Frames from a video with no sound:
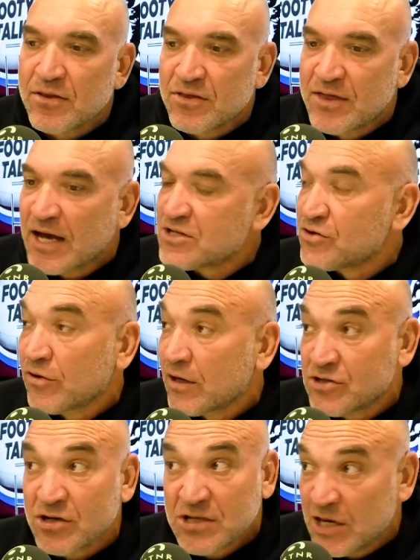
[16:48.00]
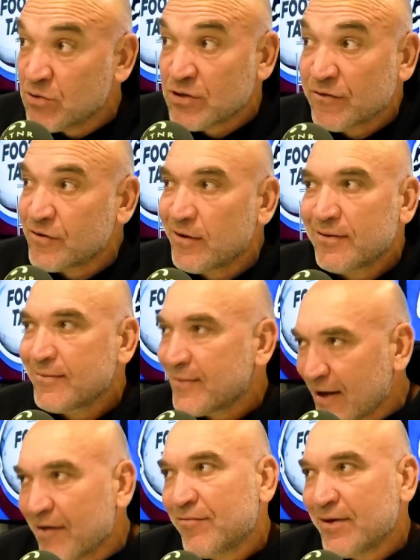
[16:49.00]
that's not an excuse. He was offside
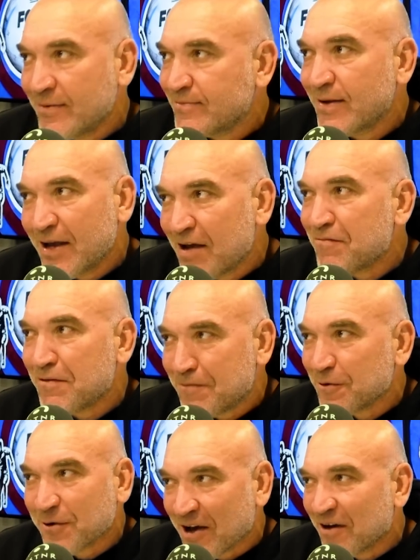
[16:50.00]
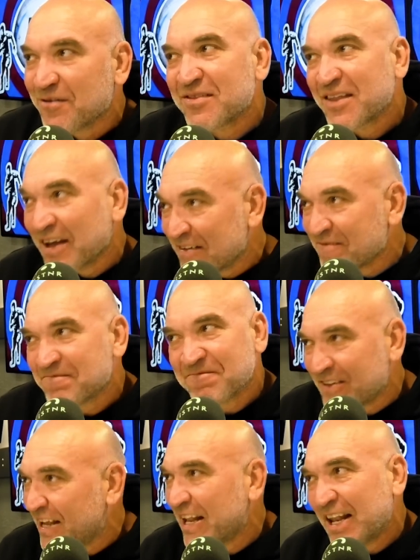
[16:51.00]
every field goal.
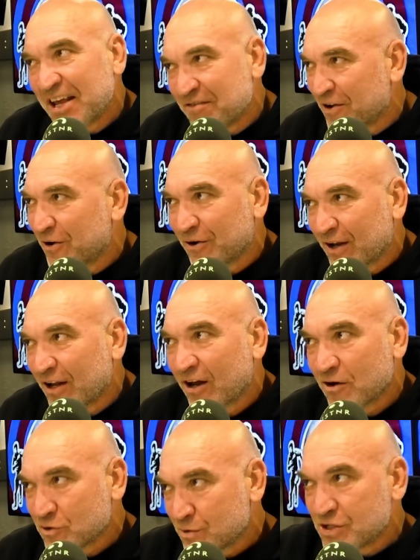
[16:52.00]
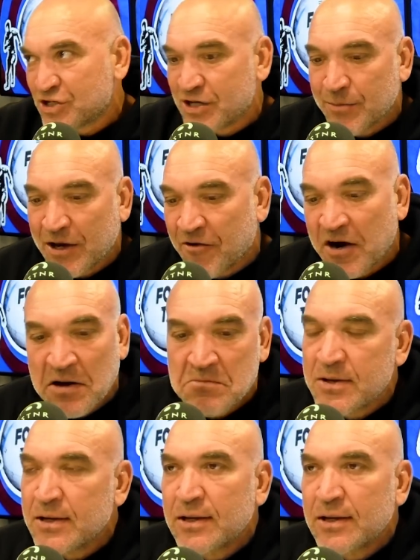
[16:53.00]
They're leaving early. Like I was with Jimmy Graham.